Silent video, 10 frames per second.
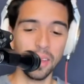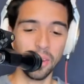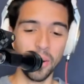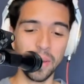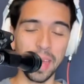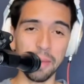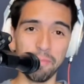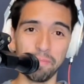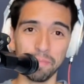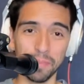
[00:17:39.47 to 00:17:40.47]
Okay,
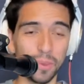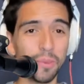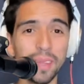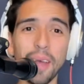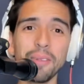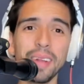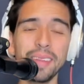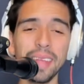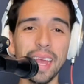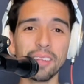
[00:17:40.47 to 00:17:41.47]

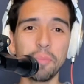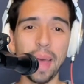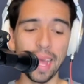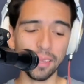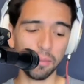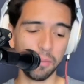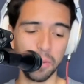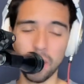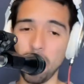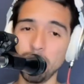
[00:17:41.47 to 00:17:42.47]
2018 has passed.
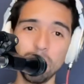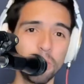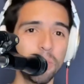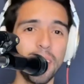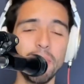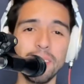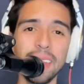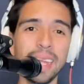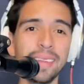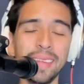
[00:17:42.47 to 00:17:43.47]
We come to
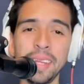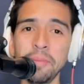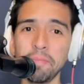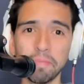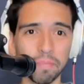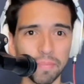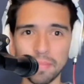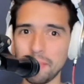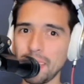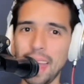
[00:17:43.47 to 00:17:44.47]
2019,
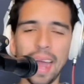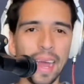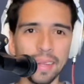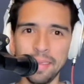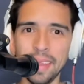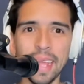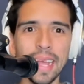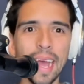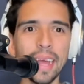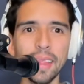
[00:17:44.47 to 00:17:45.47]
and thank
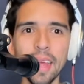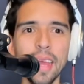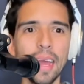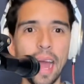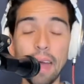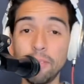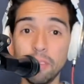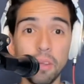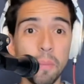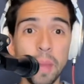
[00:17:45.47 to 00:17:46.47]
God, after
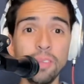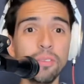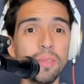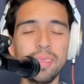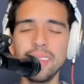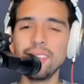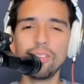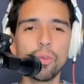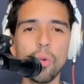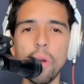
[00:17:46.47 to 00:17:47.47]
convention, things
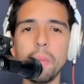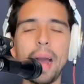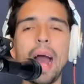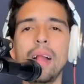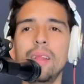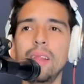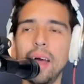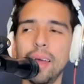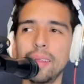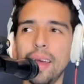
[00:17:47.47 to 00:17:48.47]
grew up a
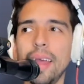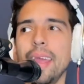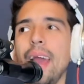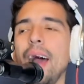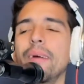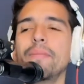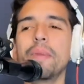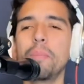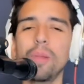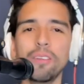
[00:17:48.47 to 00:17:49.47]
lot. I had
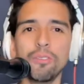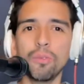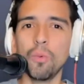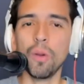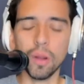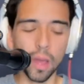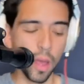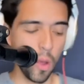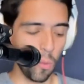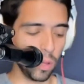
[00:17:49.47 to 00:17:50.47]
the pleasure to work
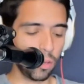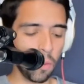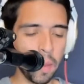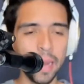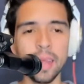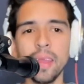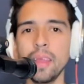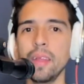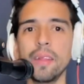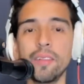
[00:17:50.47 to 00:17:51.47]
with so
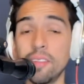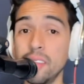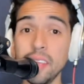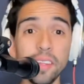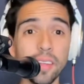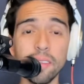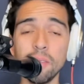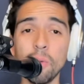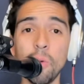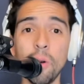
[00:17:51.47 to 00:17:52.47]
many CJs on
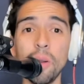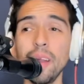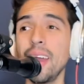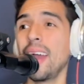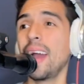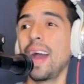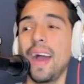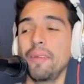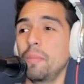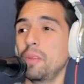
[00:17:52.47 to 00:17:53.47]
the world. I
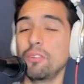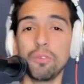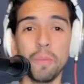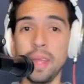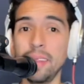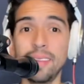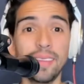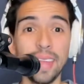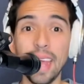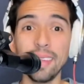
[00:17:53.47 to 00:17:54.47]
had the pleasure to meet
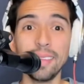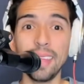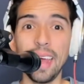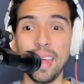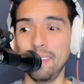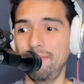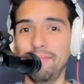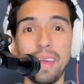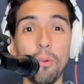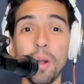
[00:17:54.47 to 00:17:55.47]
CJs that
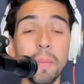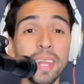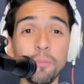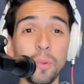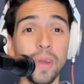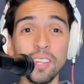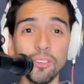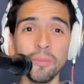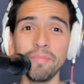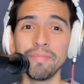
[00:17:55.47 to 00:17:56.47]
were my
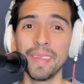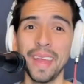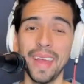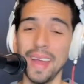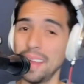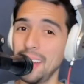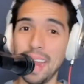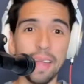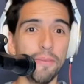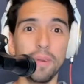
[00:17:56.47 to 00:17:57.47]
inspiration.
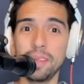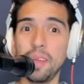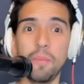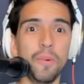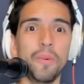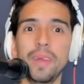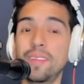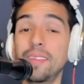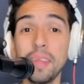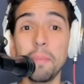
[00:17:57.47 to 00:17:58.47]
Like, for example,
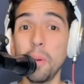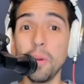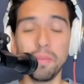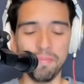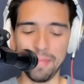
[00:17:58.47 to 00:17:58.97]
Steve Booth.